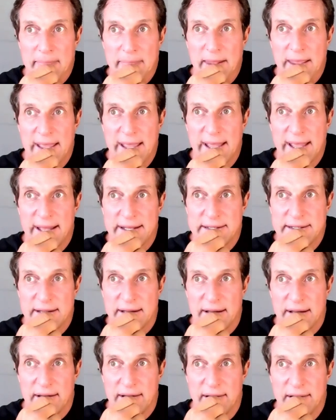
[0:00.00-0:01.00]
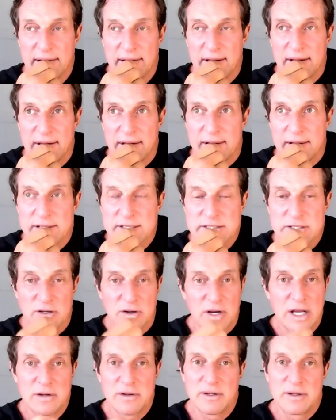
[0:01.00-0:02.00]
and uh, so
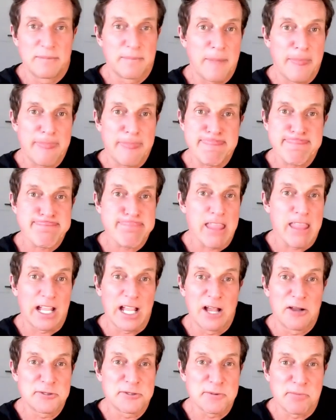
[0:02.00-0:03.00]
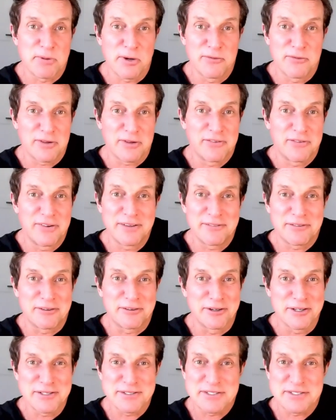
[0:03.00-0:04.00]
I like I was a perfect fit
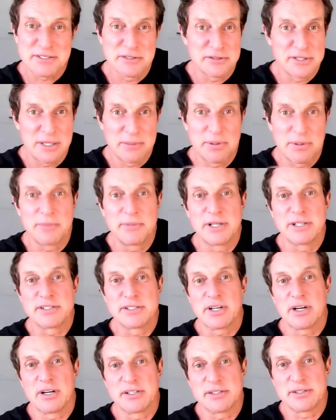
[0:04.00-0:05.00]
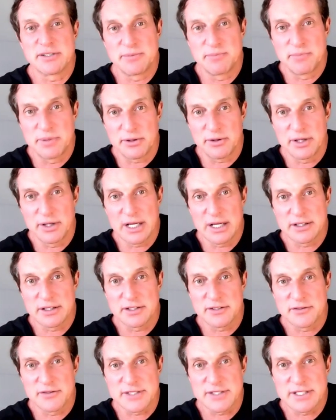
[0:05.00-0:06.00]
for it. So they put me in charge in building out this
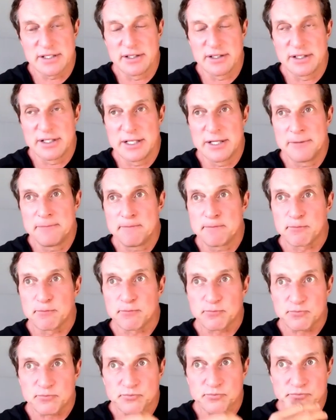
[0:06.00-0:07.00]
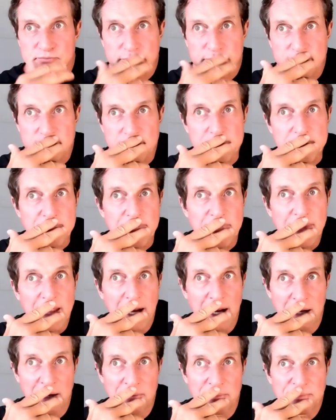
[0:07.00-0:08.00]
facility,
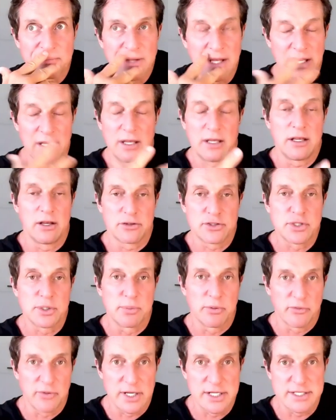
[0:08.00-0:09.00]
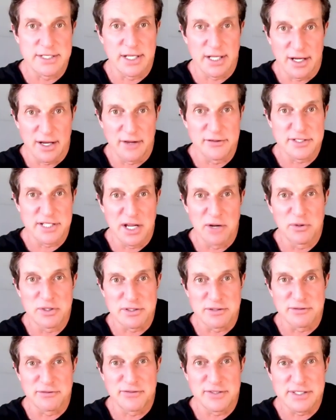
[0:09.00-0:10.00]
um, and you know supervising. And obviously, I
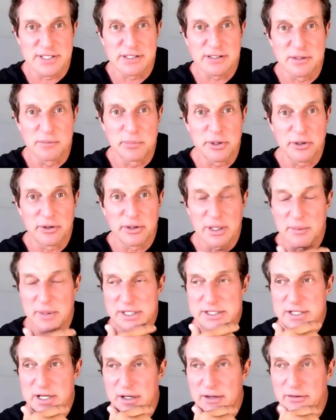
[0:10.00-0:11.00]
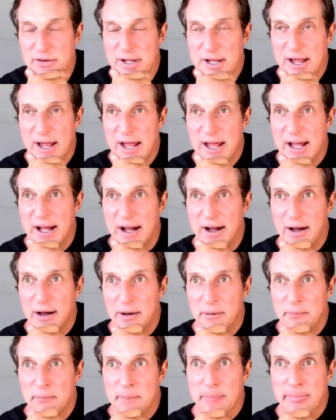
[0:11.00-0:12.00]
wasn't physically building it myself.
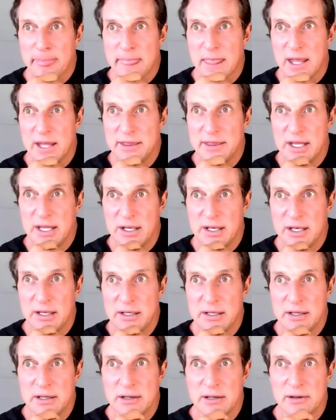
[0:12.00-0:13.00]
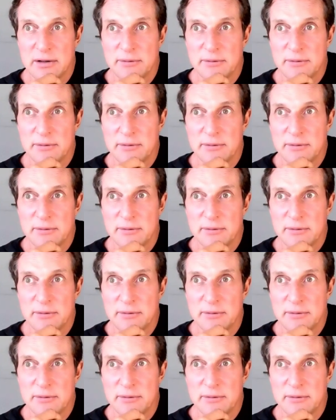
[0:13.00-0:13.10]
Um, and then,